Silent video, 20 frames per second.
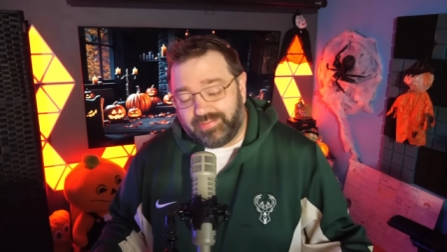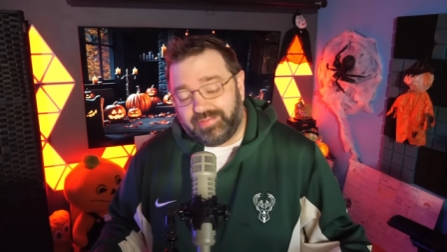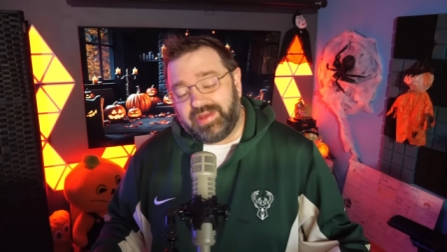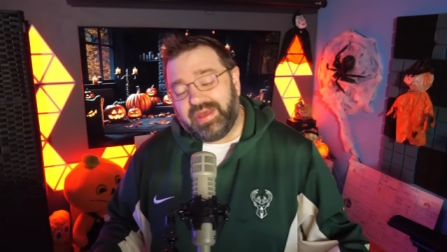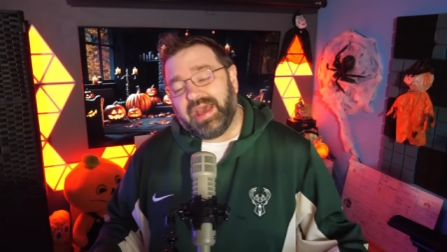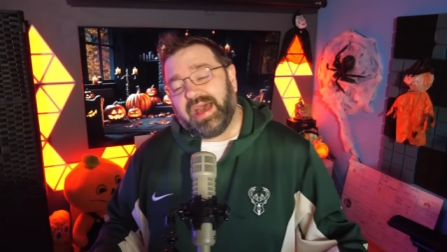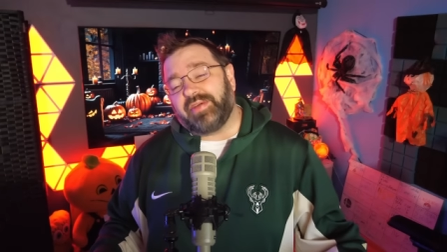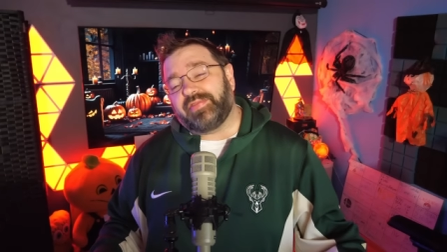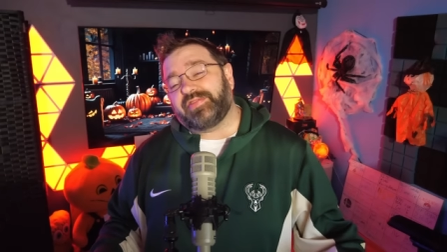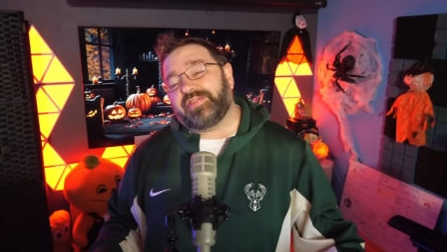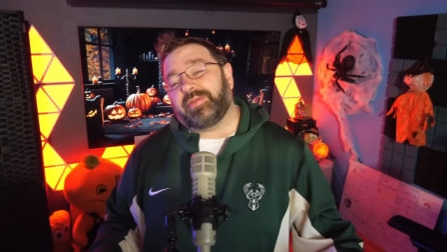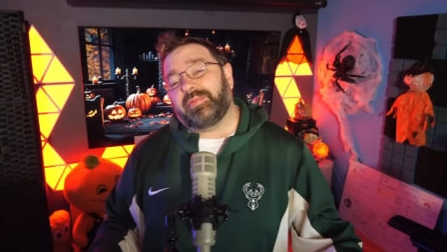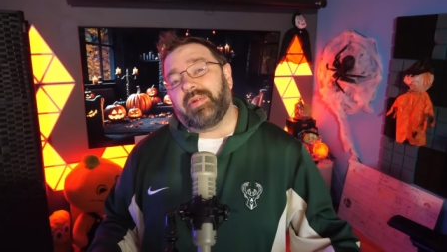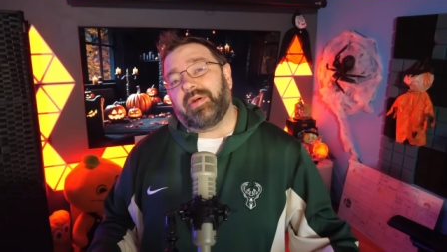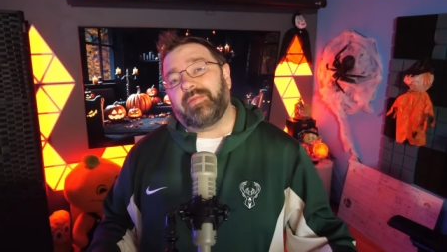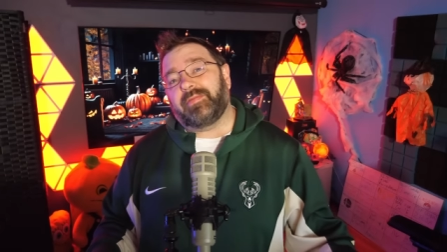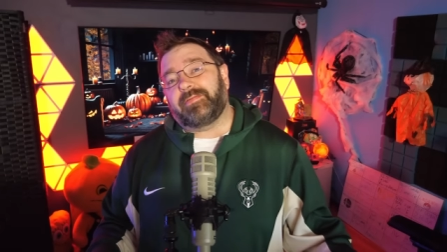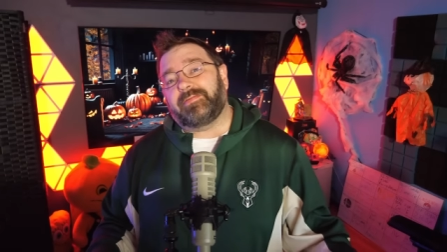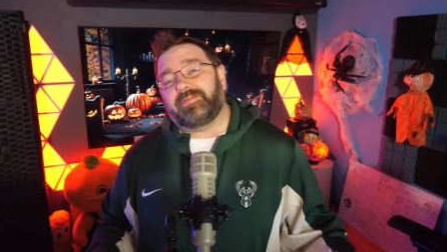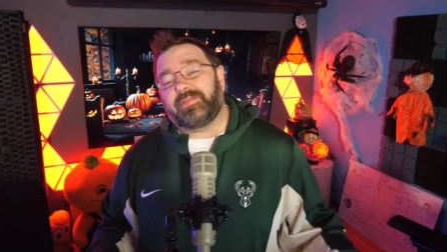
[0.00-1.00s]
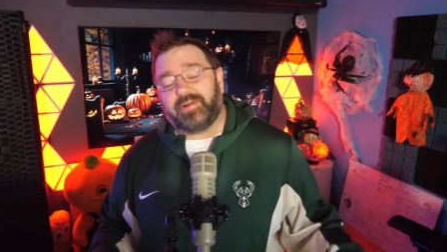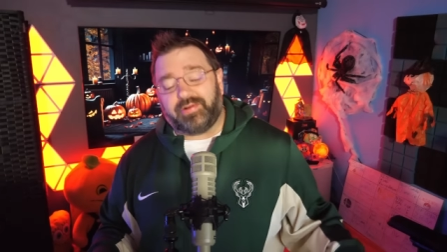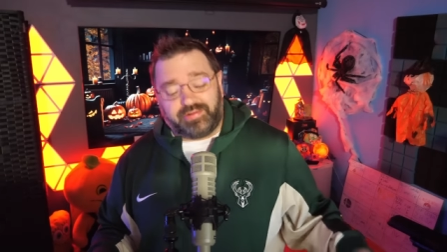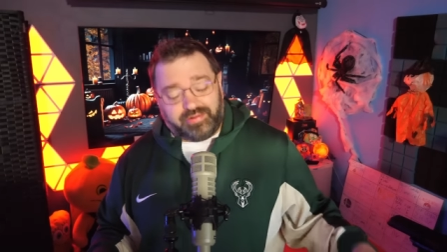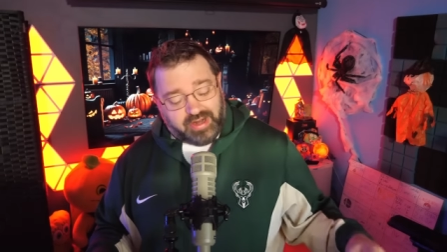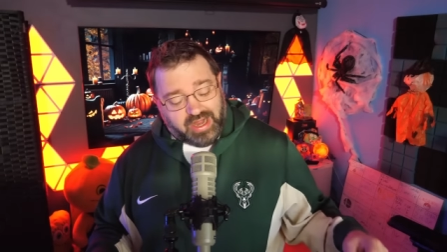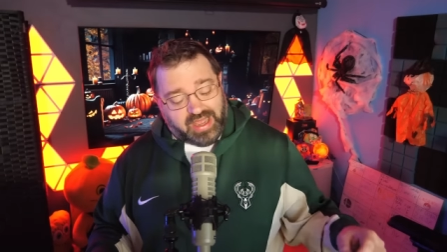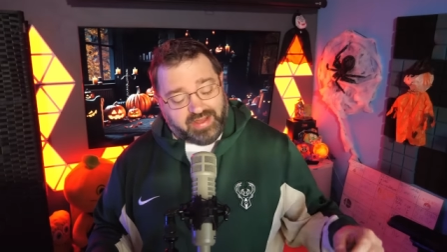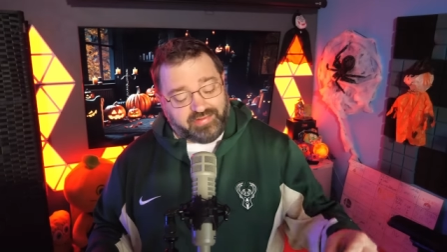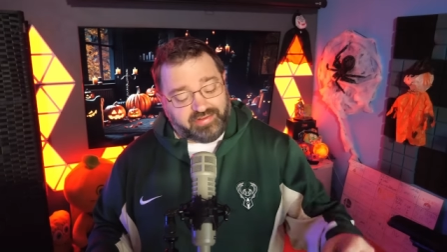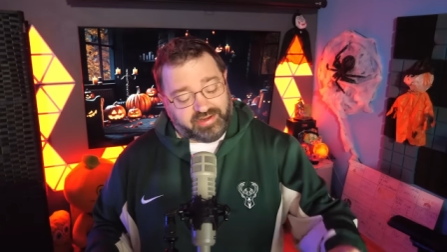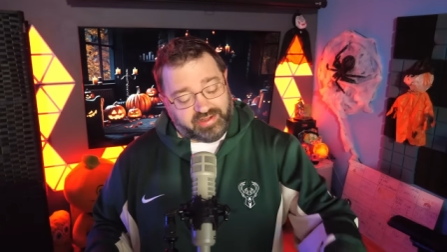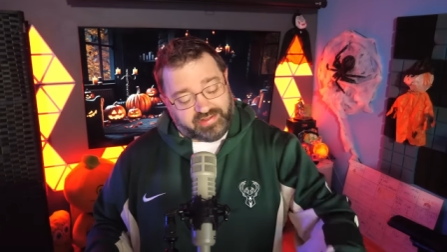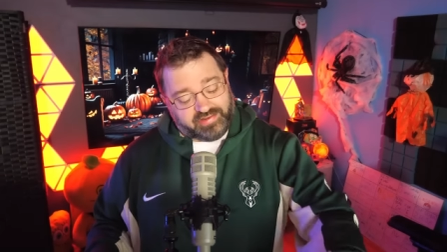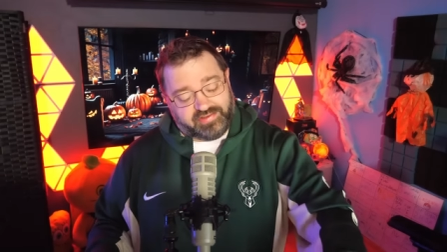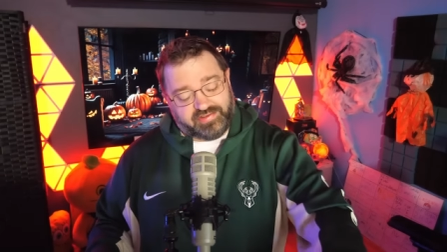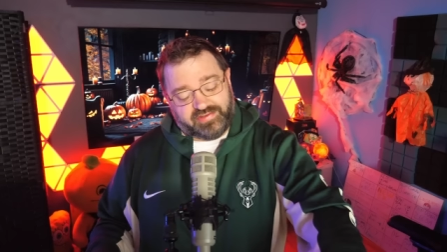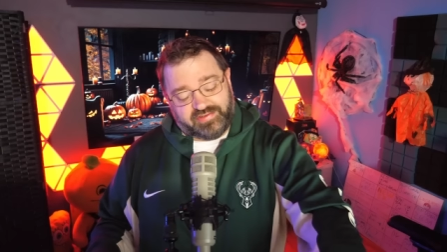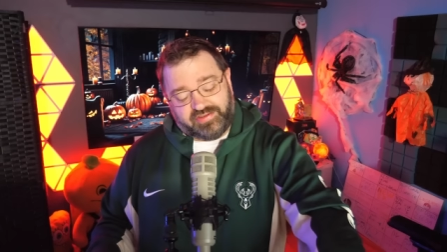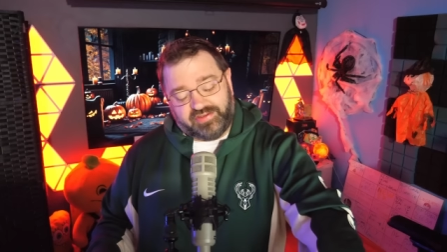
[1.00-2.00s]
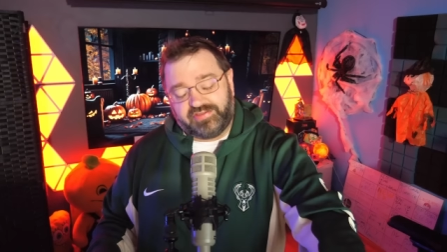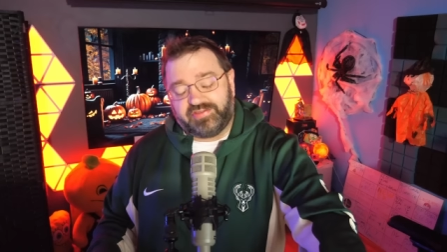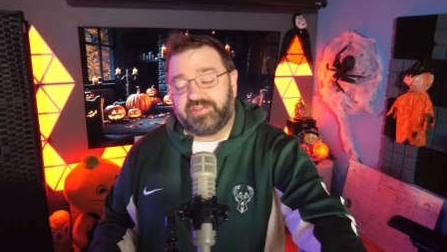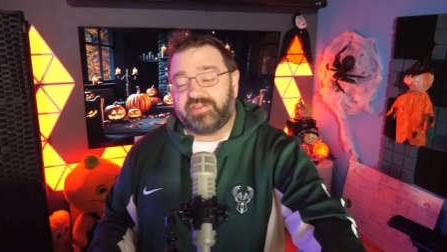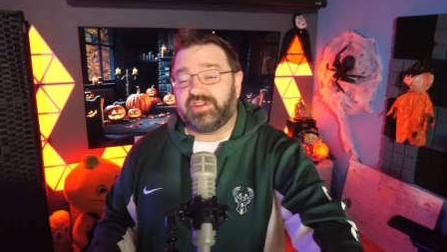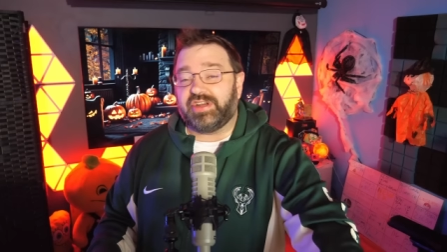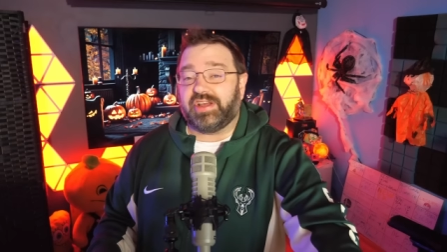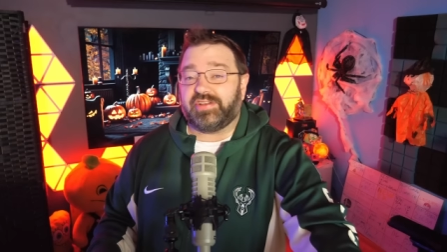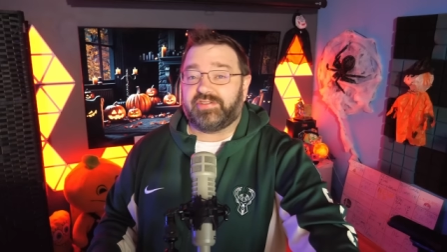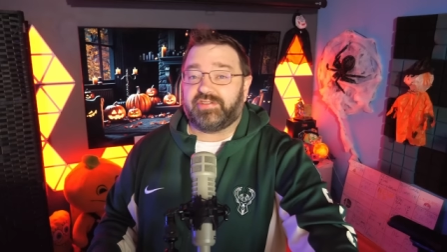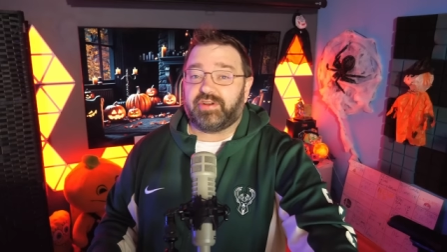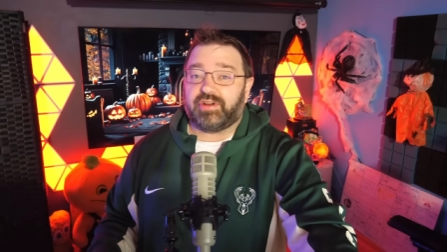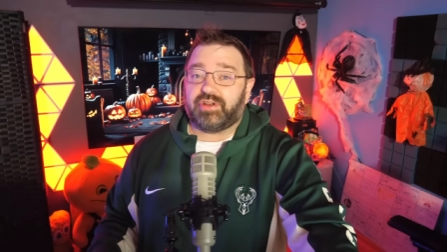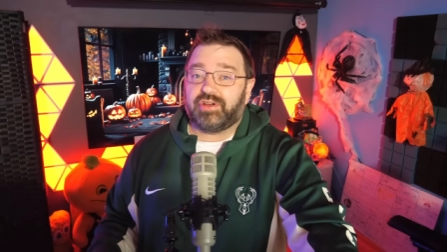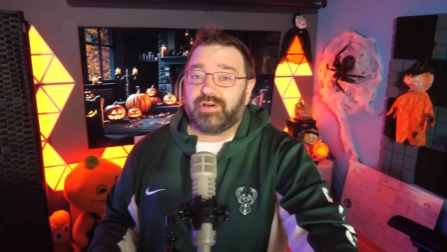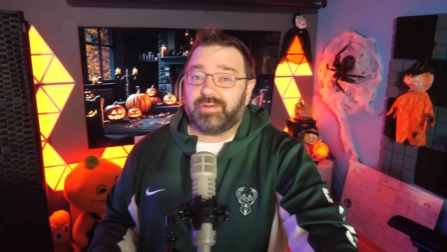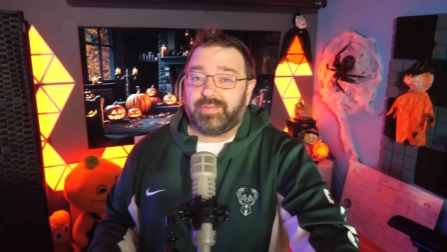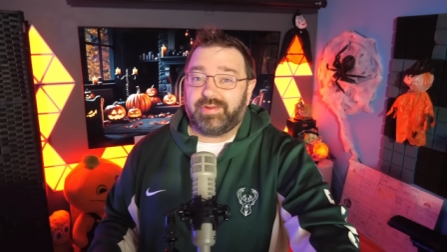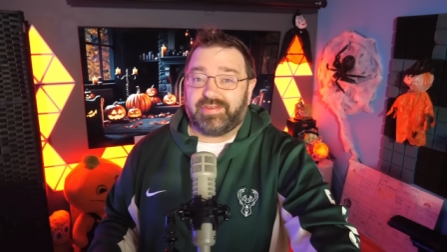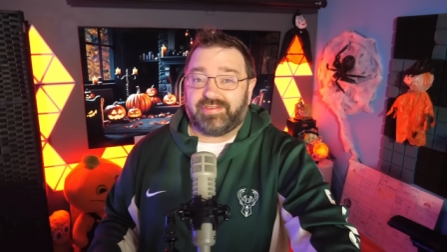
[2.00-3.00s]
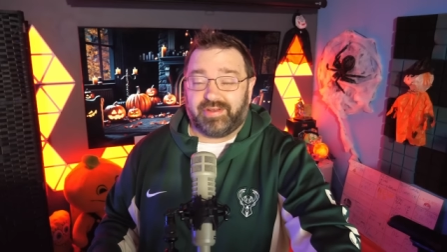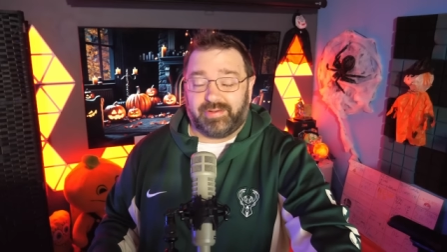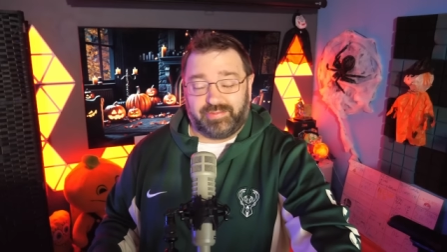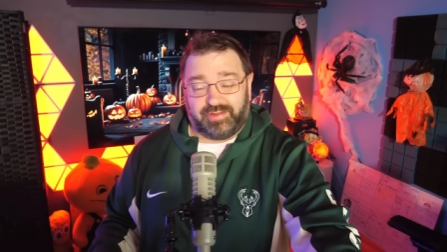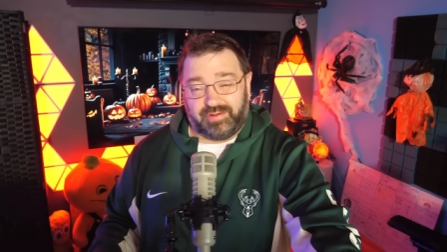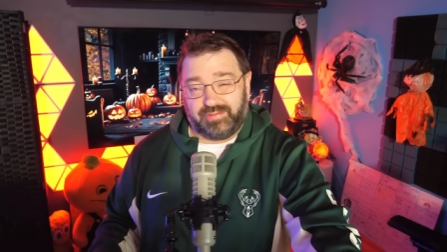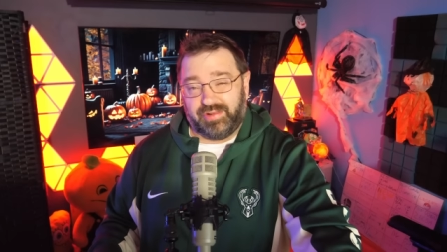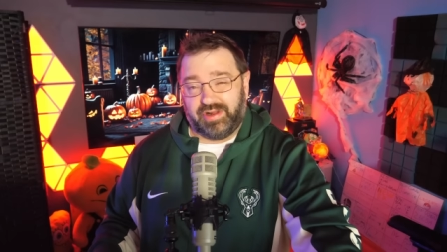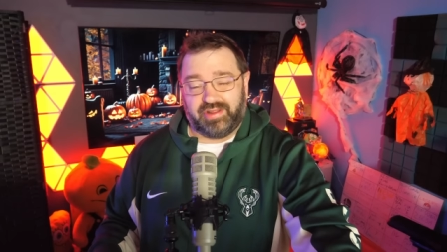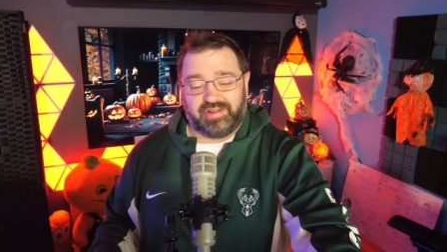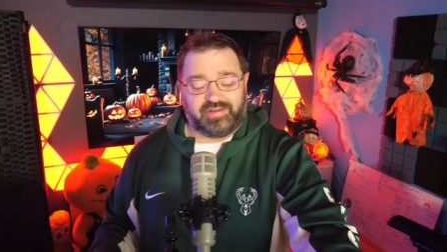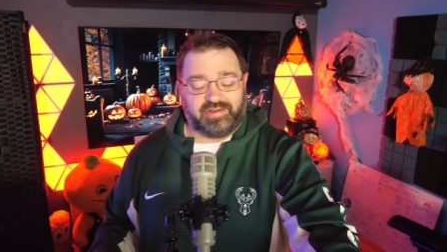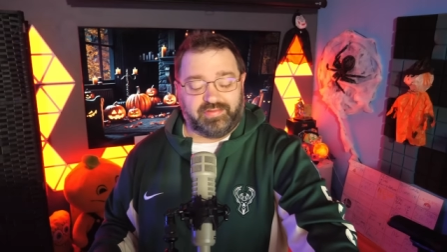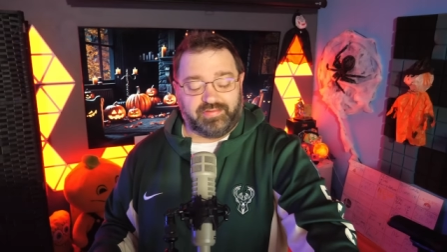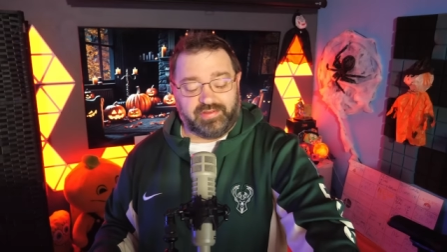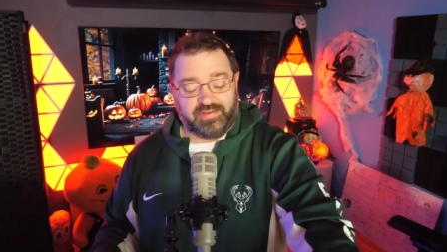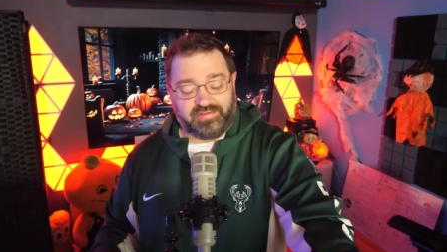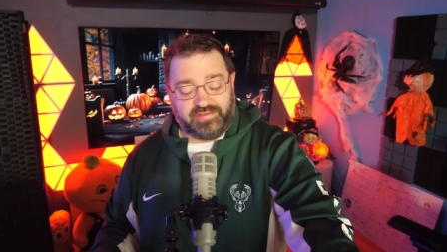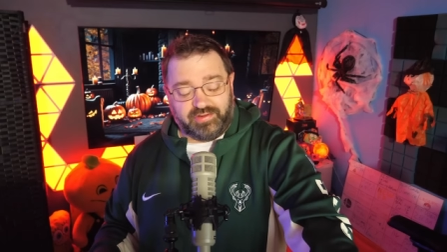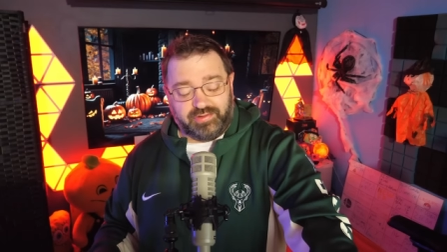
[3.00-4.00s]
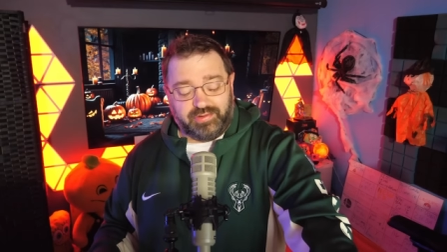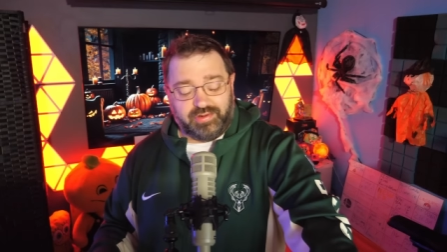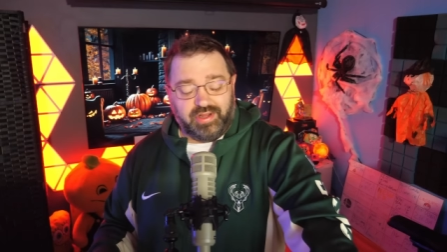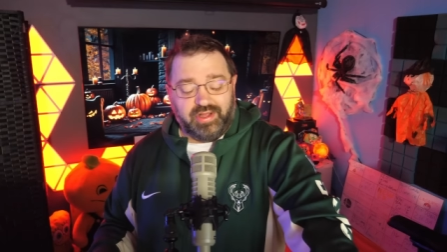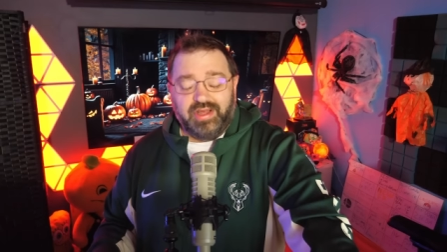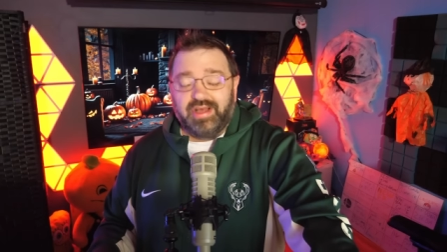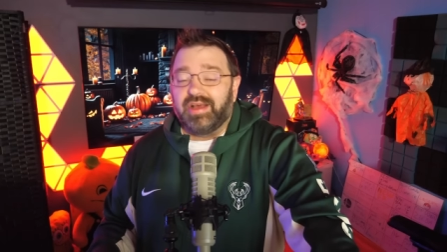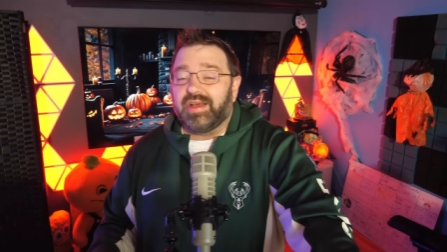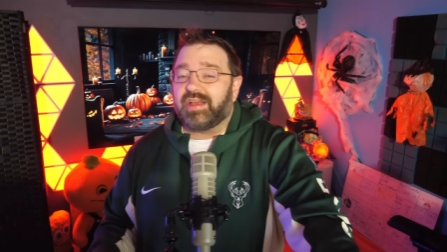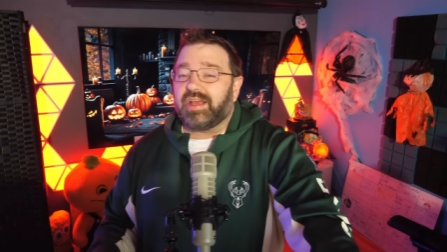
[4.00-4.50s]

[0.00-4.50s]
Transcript: we have some further evidence to suggest there could be something relatively soon